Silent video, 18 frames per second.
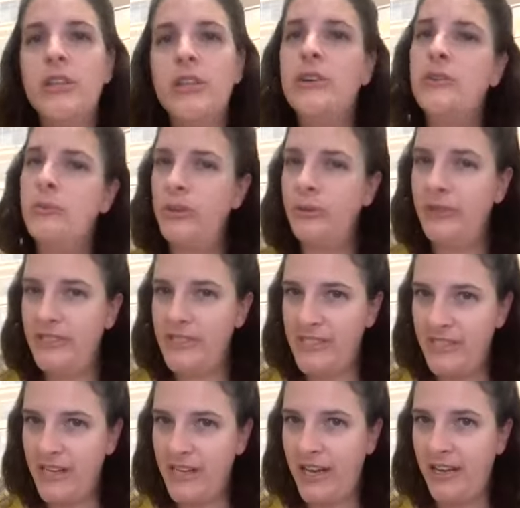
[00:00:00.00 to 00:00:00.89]
when we
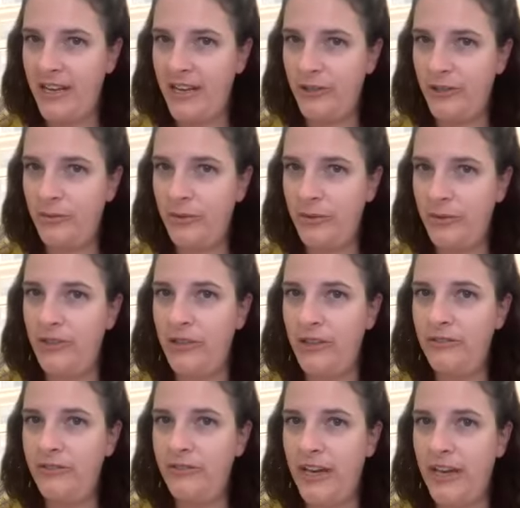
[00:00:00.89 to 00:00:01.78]
didn't have
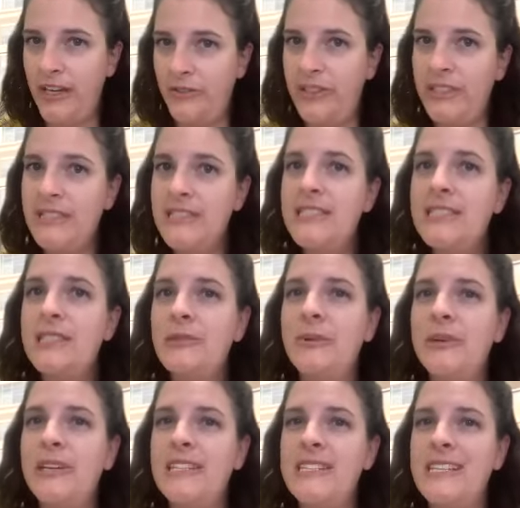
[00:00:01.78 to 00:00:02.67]
coronavirus,
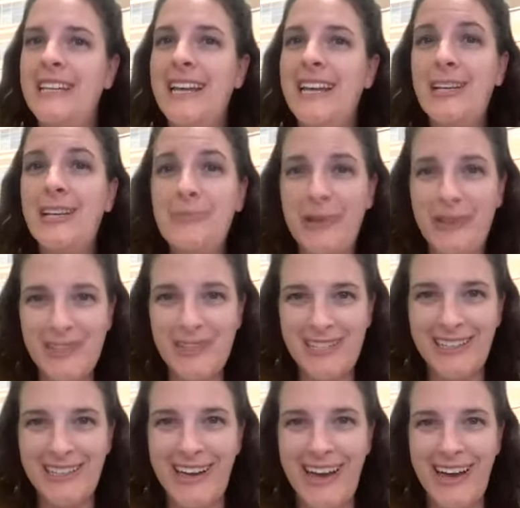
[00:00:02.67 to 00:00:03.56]
we did
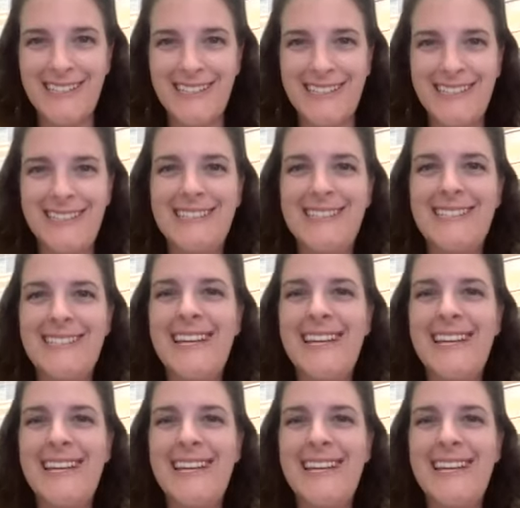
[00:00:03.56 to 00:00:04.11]
in-person classes